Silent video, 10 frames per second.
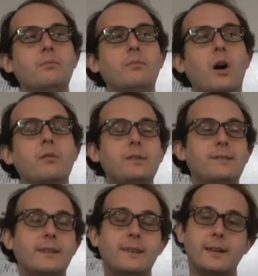
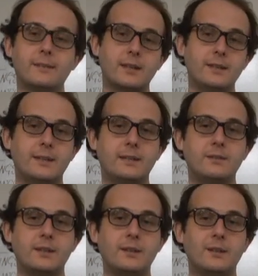Obviously that's
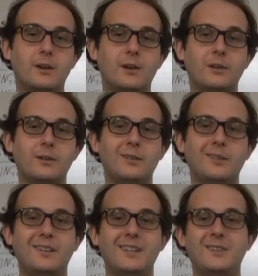contingent on
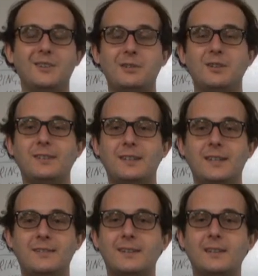the
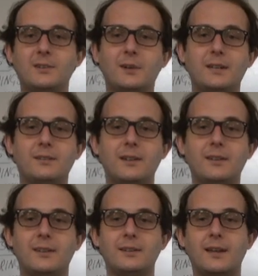university's situation
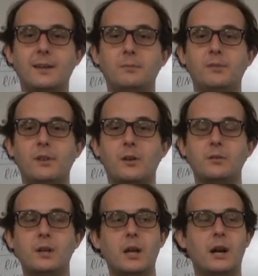at the time.
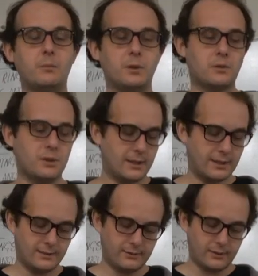So I'm recording
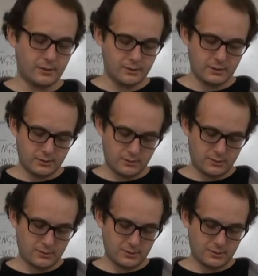this on,